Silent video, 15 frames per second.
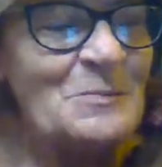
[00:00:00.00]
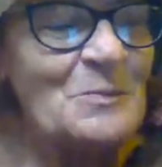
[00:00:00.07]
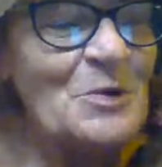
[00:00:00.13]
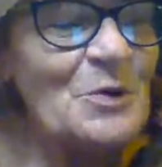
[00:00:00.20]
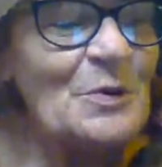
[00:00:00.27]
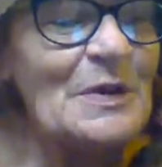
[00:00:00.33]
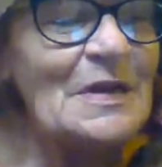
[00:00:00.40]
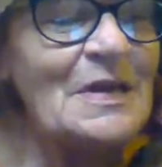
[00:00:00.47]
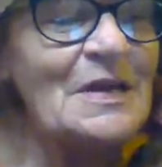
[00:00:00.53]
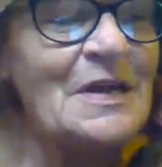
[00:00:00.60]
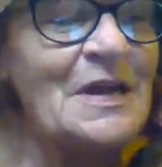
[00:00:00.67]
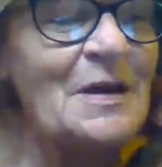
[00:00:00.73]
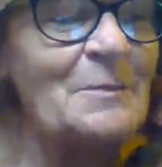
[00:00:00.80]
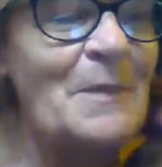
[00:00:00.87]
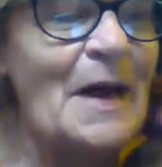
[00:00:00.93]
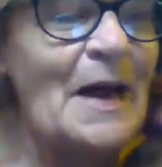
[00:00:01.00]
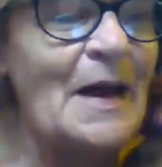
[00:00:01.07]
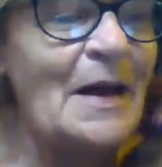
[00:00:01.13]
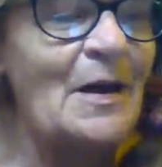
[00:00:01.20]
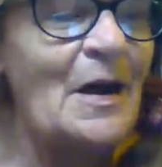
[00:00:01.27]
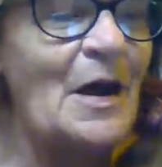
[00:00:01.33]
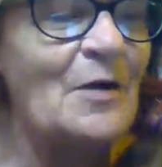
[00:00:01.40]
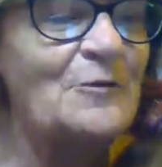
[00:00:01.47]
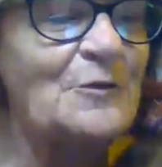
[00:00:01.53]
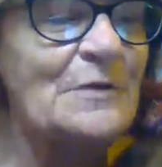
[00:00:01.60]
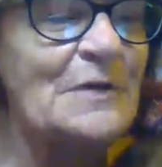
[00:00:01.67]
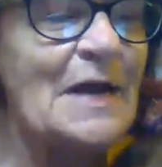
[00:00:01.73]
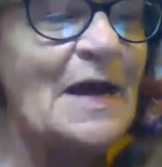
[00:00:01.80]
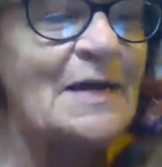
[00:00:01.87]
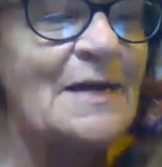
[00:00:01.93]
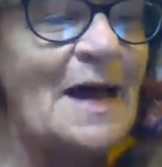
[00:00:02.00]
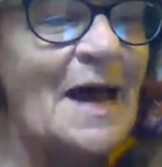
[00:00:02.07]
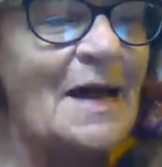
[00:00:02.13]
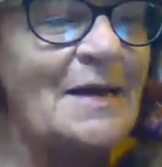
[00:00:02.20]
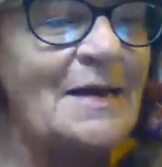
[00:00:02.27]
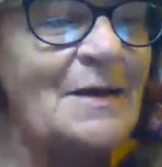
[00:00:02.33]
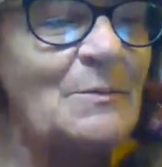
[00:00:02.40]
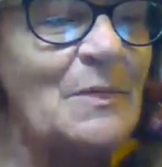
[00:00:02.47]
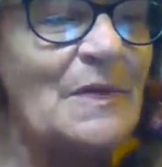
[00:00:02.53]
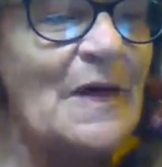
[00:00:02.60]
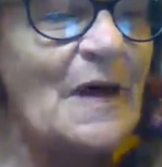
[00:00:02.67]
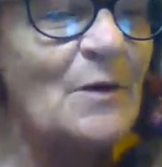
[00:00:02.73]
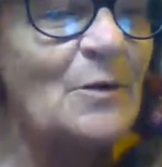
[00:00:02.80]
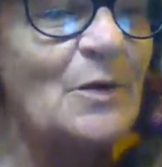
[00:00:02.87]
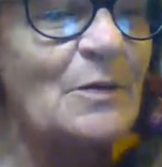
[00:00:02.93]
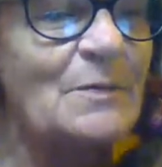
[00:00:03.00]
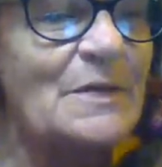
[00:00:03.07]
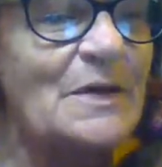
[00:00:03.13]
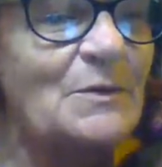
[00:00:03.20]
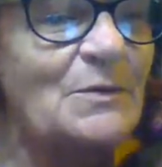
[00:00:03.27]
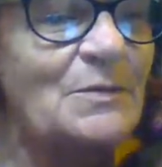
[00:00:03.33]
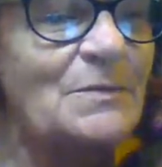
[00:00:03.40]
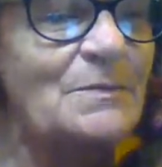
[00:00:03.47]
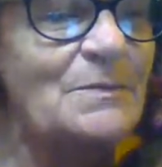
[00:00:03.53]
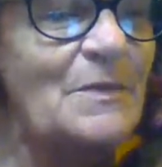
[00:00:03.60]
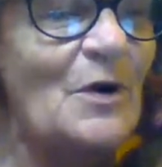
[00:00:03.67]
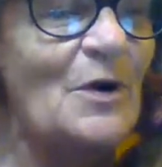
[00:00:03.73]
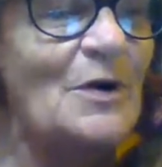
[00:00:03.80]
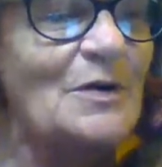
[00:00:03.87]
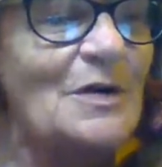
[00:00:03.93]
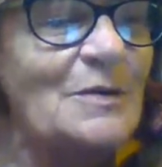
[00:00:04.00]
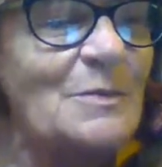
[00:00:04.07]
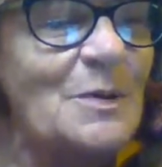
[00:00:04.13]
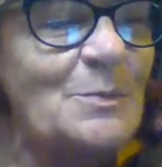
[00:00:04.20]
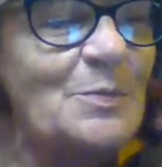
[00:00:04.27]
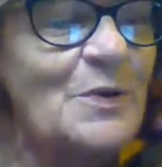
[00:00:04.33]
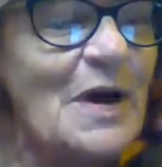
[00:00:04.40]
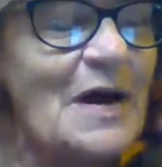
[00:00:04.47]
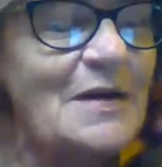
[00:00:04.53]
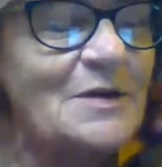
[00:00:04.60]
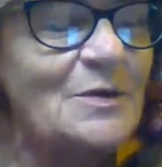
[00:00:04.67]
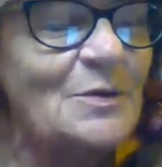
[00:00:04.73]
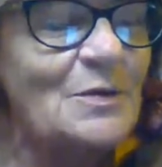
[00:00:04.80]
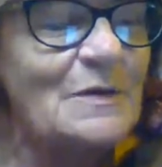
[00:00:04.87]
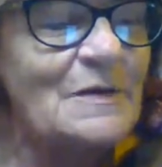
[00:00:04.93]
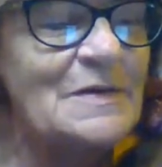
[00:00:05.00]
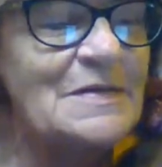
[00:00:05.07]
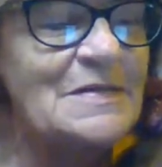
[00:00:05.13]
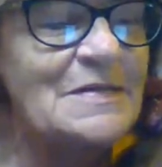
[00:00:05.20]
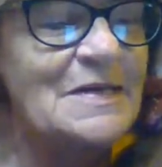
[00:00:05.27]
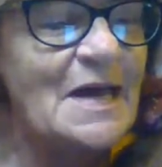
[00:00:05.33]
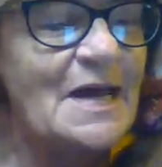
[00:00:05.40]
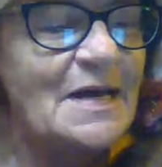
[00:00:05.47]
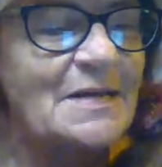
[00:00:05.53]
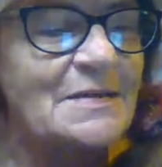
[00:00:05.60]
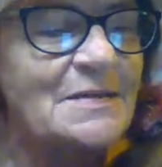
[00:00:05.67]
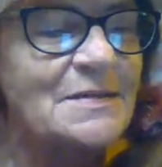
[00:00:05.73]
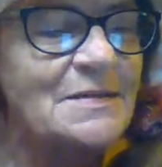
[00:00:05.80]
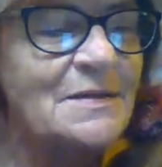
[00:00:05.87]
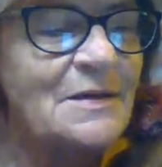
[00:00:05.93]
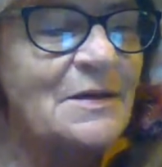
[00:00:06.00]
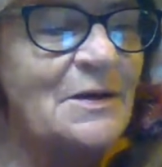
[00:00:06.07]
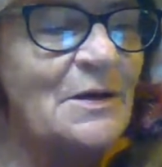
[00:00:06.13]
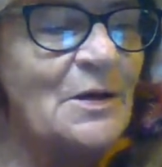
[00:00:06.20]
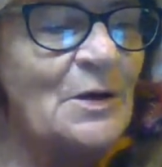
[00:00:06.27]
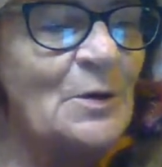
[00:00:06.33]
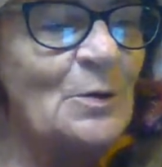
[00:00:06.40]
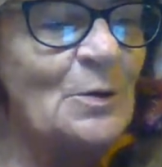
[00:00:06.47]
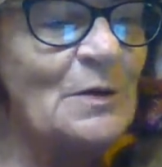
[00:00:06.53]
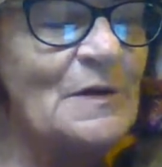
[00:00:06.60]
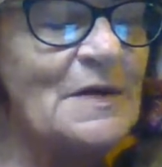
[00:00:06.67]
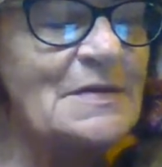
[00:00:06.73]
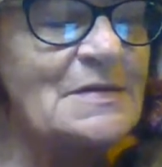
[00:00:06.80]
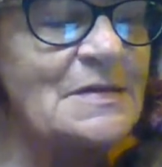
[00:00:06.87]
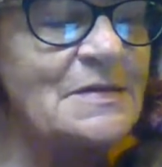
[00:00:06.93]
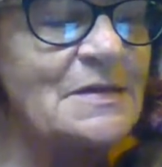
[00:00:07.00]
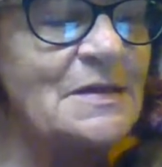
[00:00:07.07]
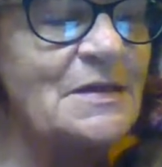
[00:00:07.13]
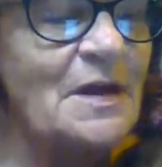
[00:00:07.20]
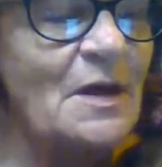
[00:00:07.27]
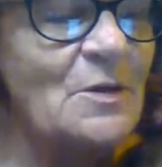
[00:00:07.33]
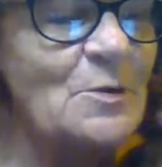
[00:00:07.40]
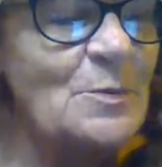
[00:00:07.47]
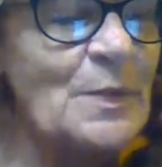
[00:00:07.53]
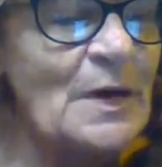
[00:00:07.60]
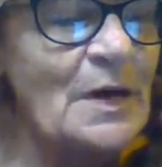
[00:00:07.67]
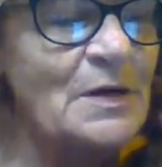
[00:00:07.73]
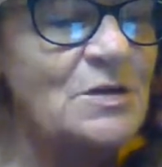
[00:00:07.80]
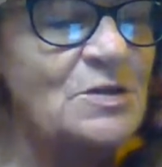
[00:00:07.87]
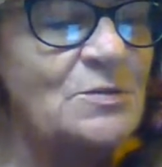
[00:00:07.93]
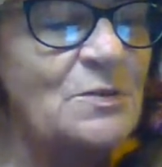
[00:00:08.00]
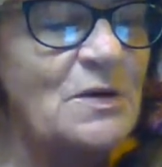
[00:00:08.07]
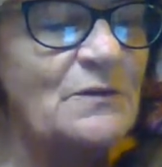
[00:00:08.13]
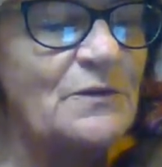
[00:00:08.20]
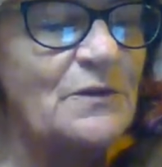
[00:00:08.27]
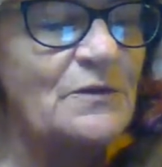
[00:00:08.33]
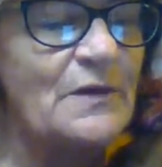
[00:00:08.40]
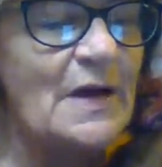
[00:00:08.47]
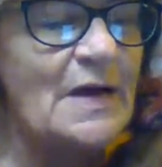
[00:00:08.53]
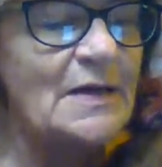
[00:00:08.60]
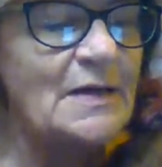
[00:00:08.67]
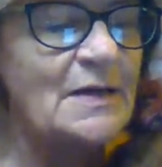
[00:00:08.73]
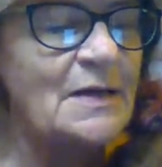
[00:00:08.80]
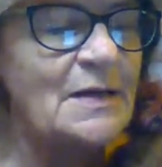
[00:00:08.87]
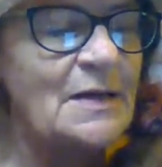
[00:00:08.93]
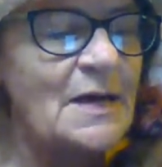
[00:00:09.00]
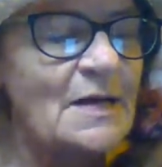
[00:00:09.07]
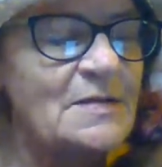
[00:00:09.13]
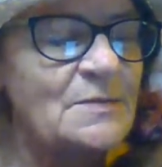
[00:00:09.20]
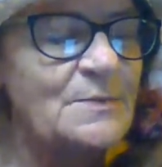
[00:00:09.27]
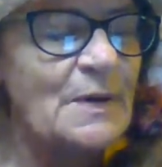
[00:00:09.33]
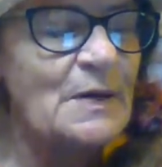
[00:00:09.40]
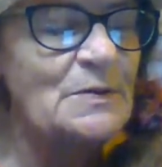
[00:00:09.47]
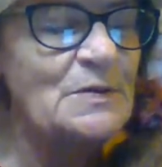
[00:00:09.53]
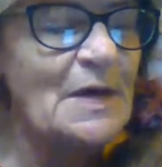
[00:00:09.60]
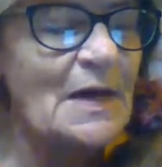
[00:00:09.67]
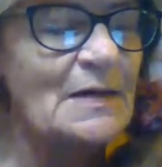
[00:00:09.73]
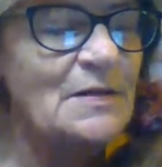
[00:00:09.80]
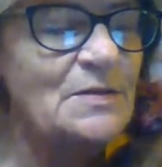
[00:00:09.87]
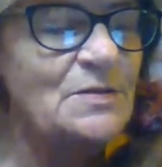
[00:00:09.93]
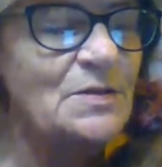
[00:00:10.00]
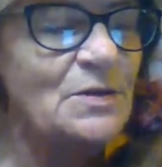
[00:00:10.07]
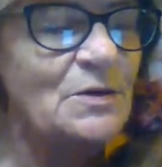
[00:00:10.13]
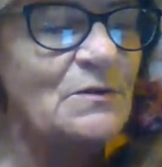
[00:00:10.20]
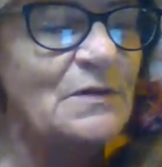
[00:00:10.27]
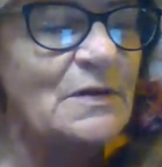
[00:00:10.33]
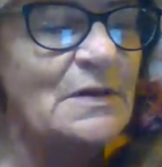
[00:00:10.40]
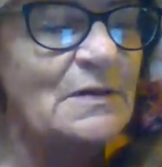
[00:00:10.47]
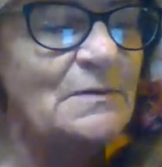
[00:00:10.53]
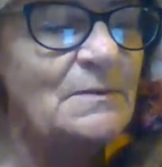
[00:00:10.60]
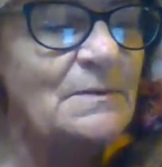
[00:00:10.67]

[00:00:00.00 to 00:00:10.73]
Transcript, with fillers: "Marilla cut my hair off when I dyed it, but that remedy would hardly be practical in this case. Well, this is another punishment for vanity, and I suppose I deserve it.